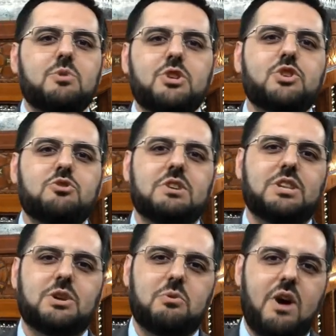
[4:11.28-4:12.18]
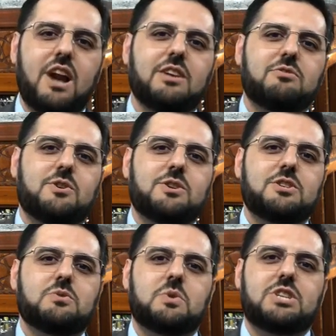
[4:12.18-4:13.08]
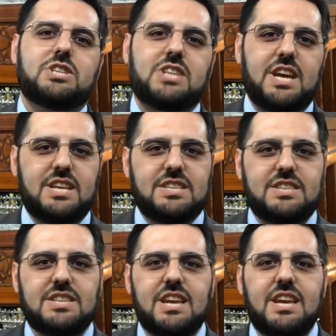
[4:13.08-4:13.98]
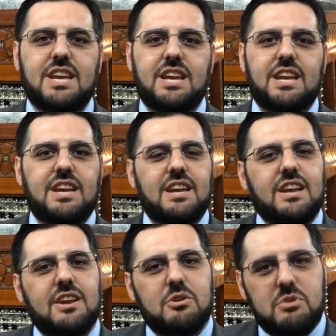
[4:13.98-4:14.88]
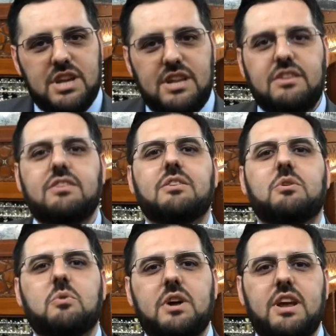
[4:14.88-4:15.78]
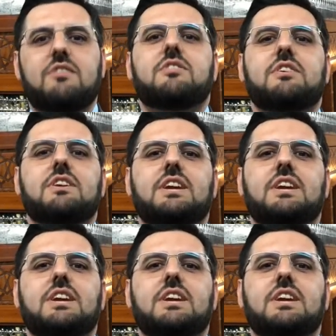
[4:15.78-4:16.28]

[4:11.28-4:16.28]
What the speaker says: restrict the Quranic verse which states, read whatever